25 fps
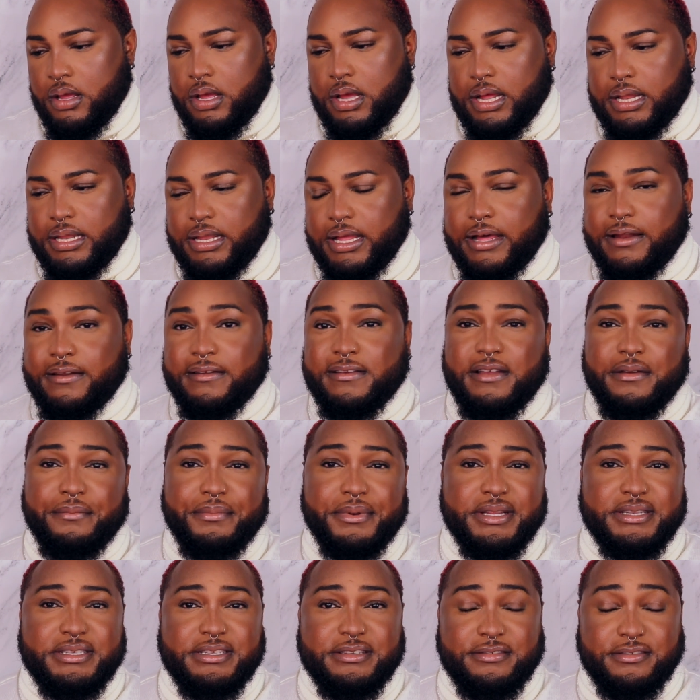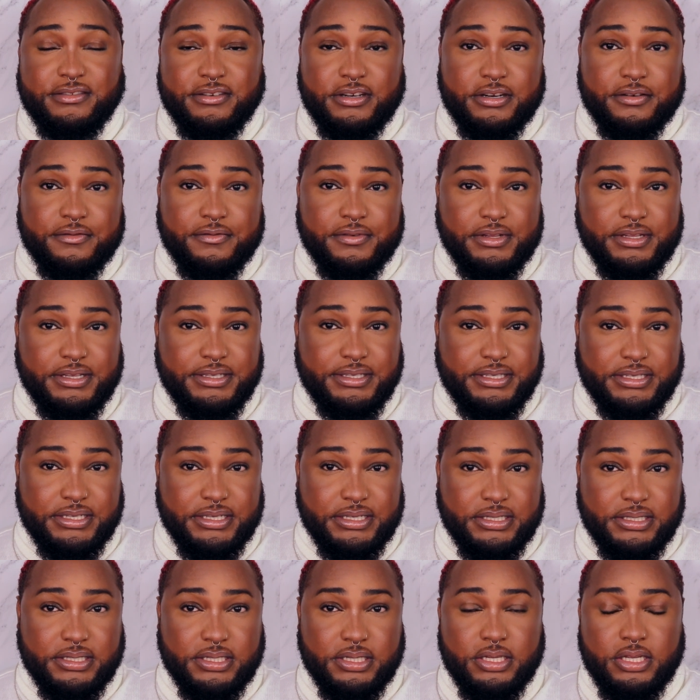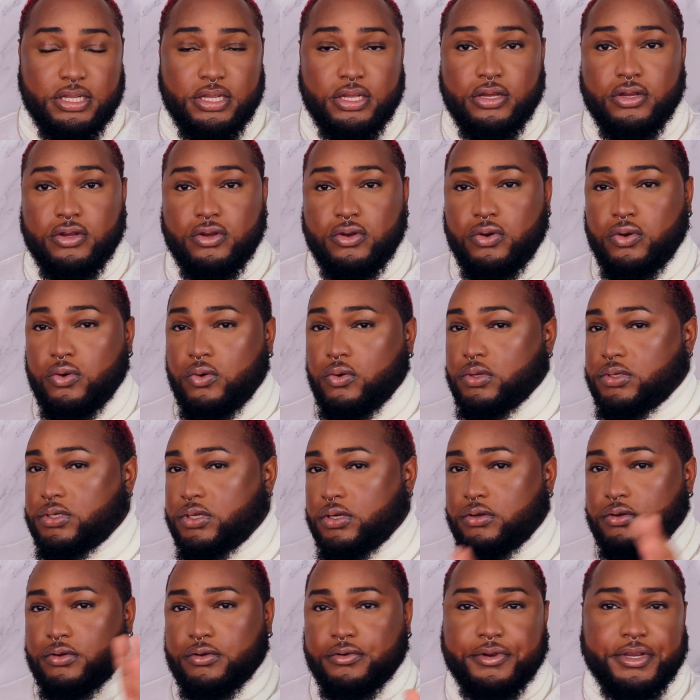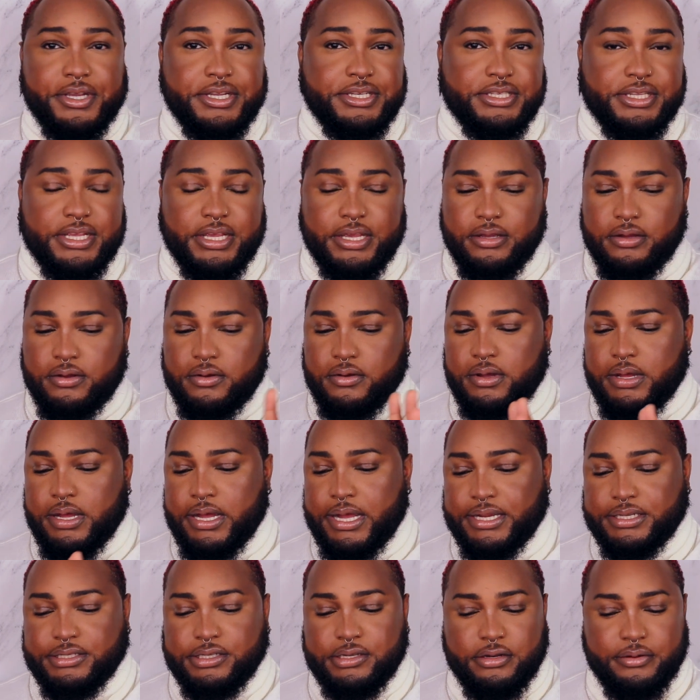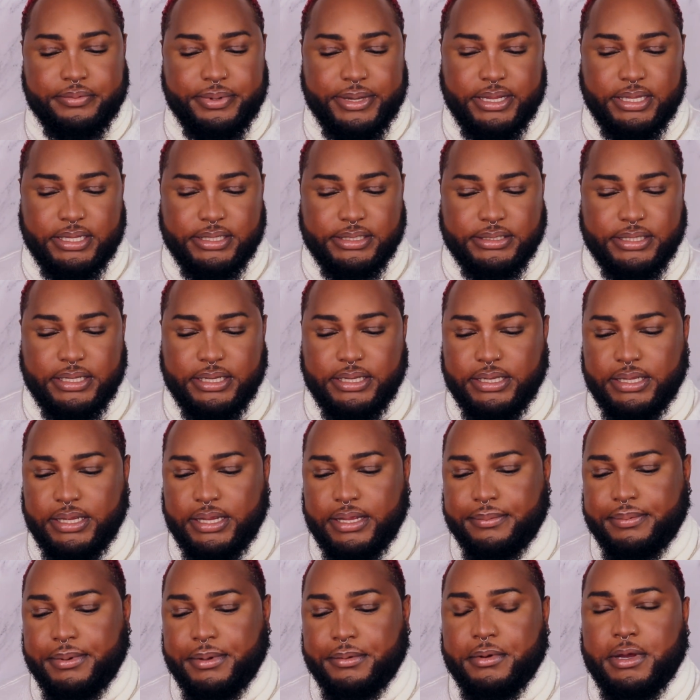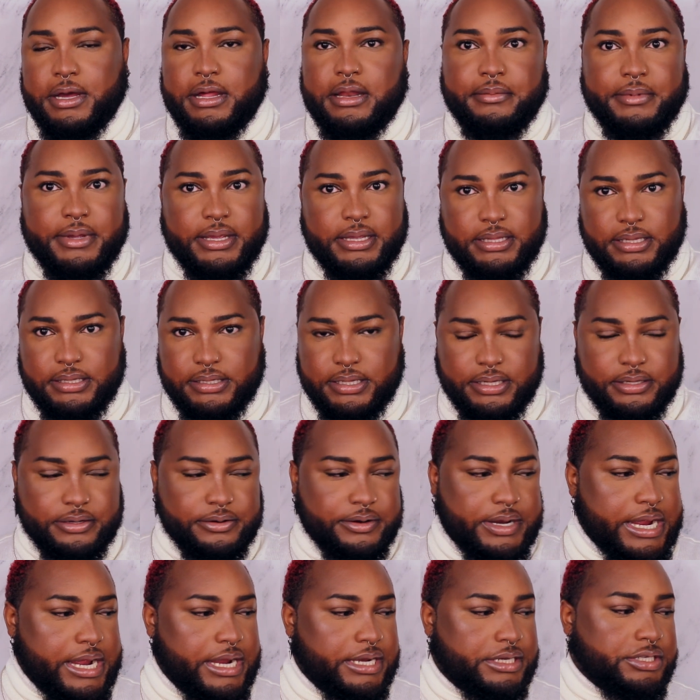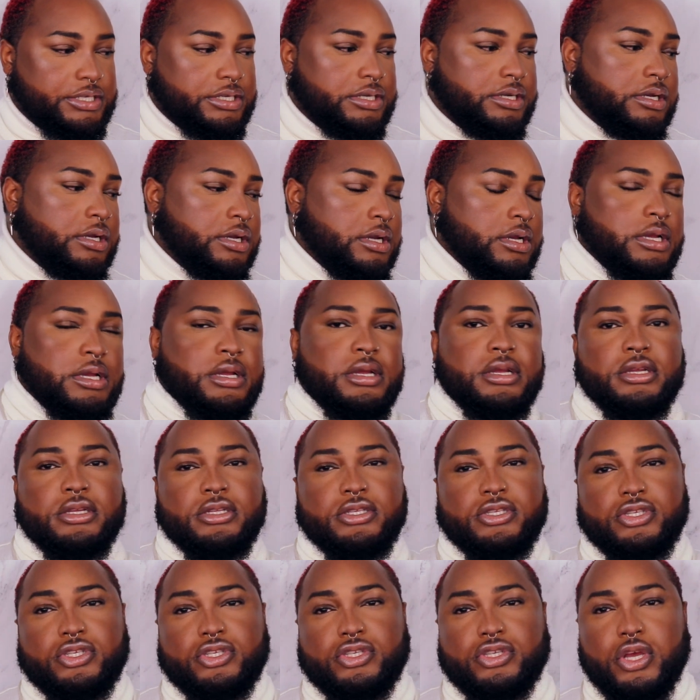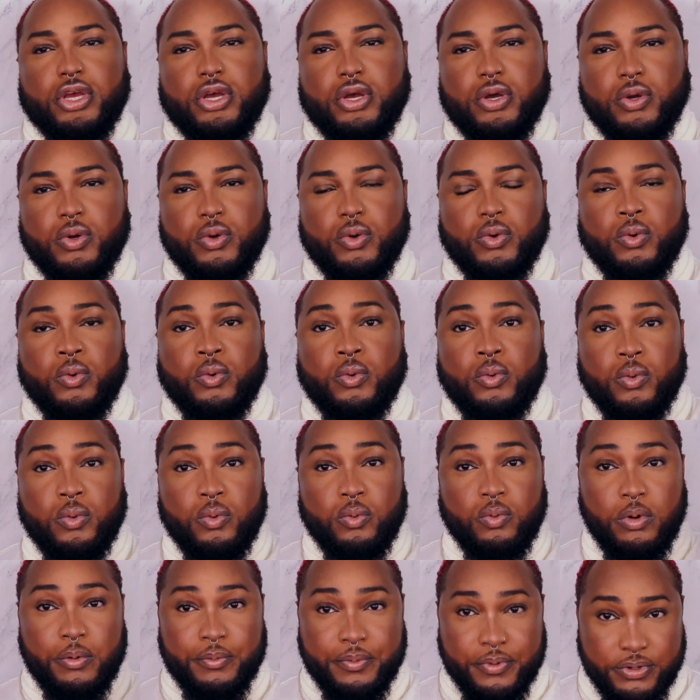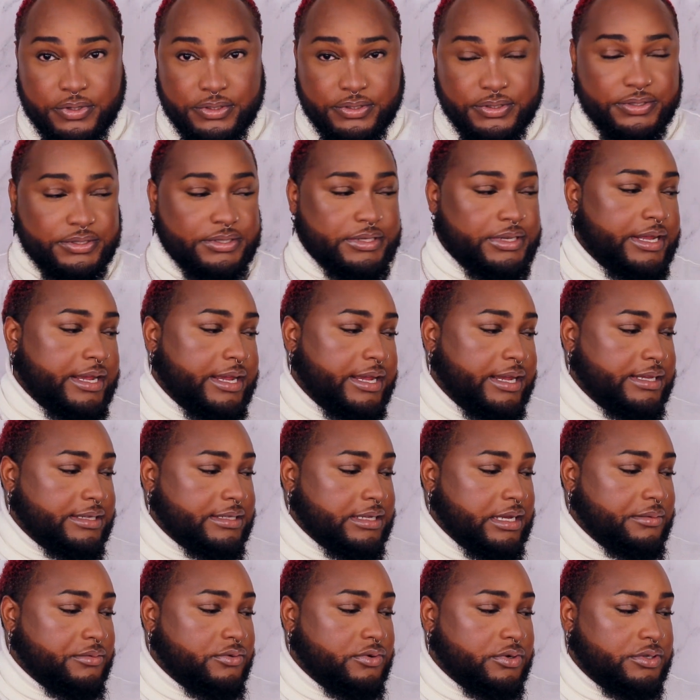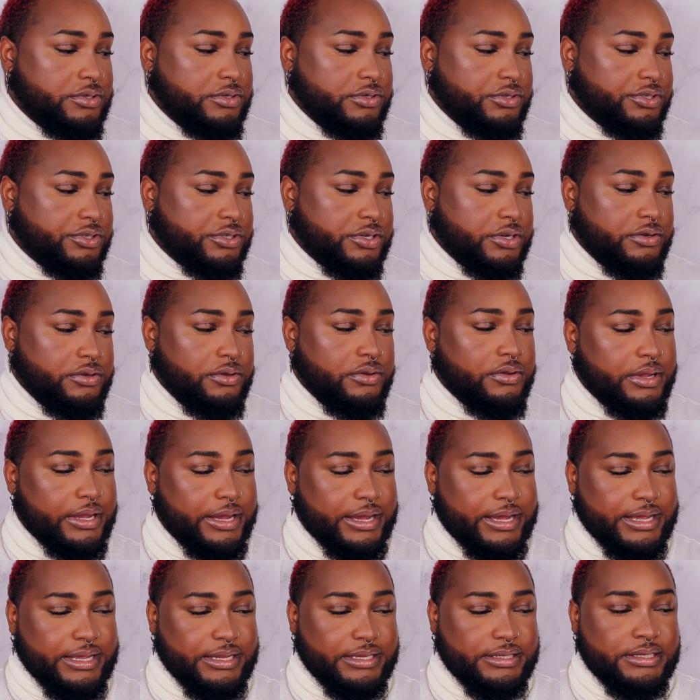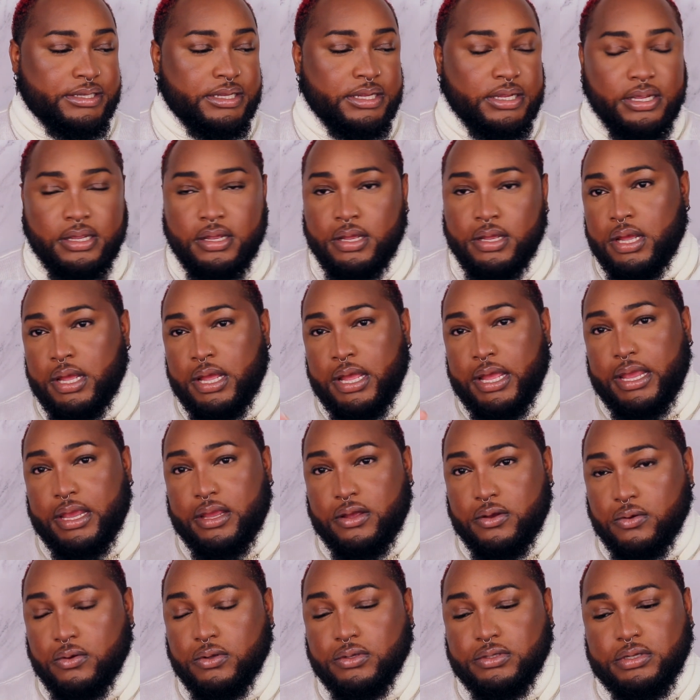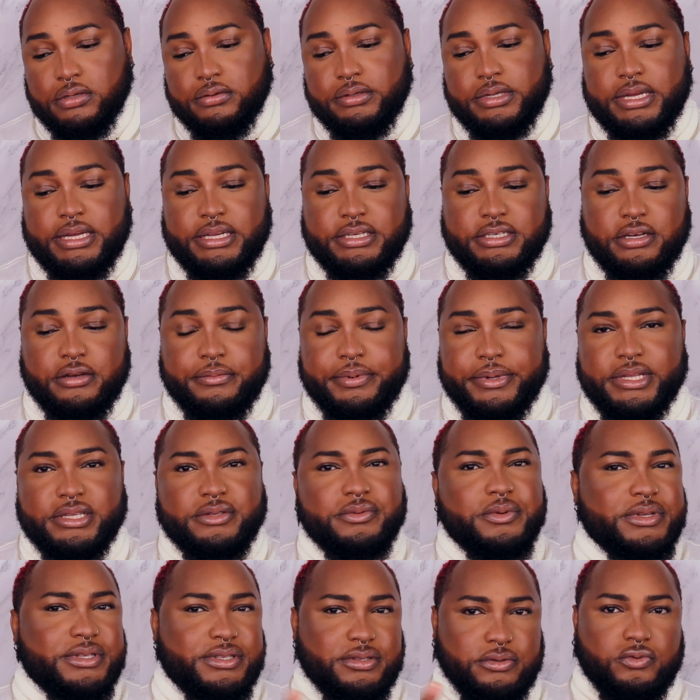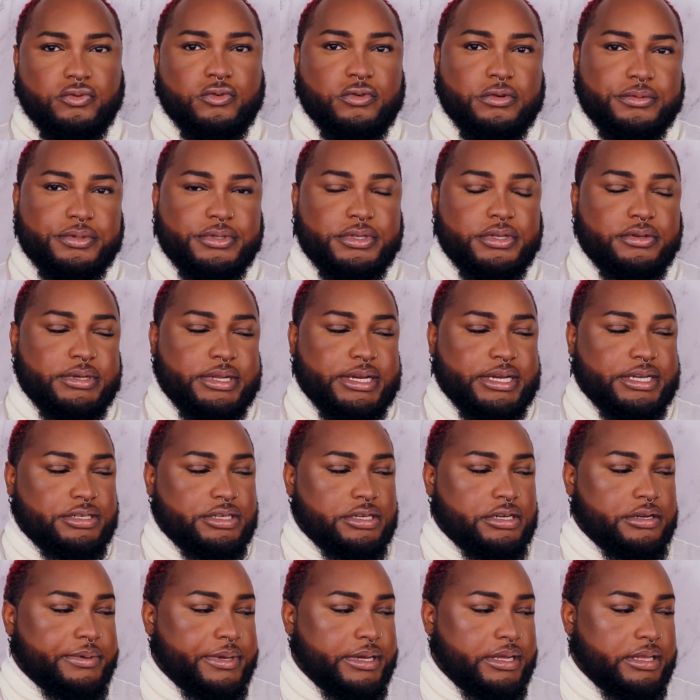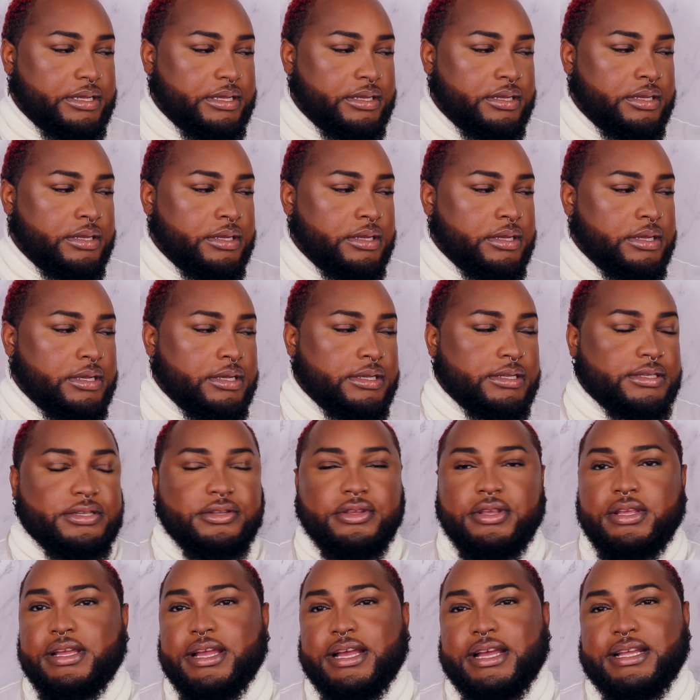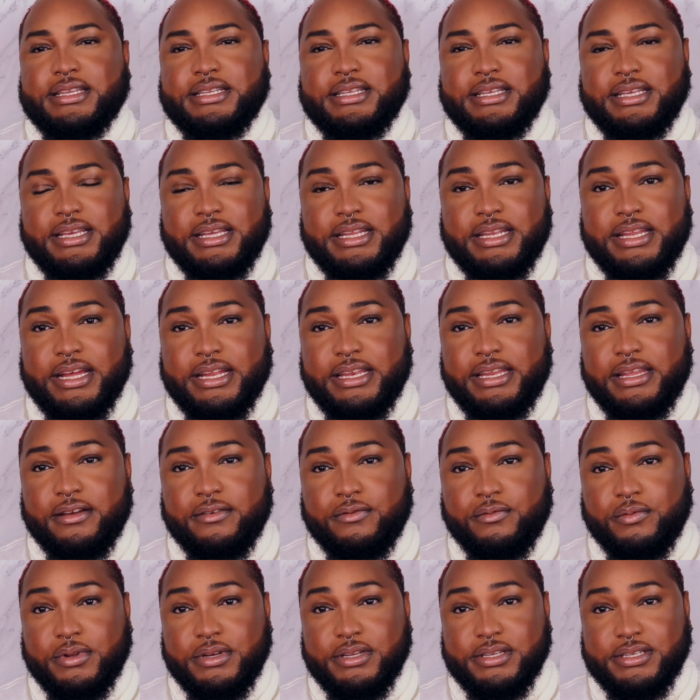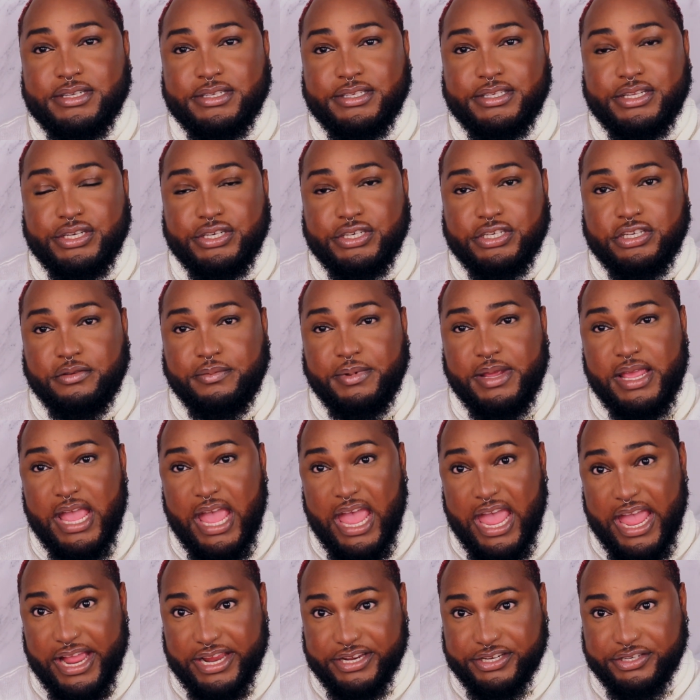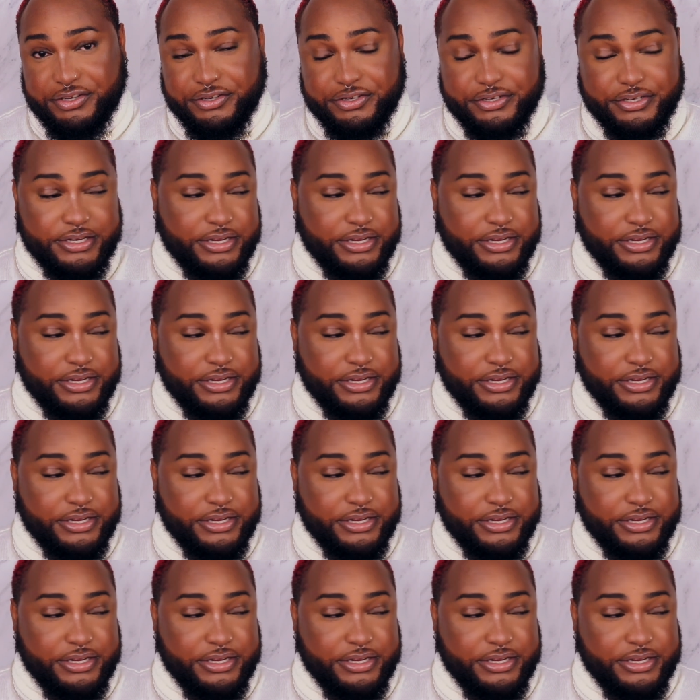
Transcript: a lot of companies have started releasing cool tone grayscale eyeshadow palettes lately, and people automatically think they're ashy. So what we're gonna do today is I'm going to show you guys a cool tone eyeshadow palette as well as an orange tone eyeshadow palette so you guys can get the idea of what is considered to be ashy or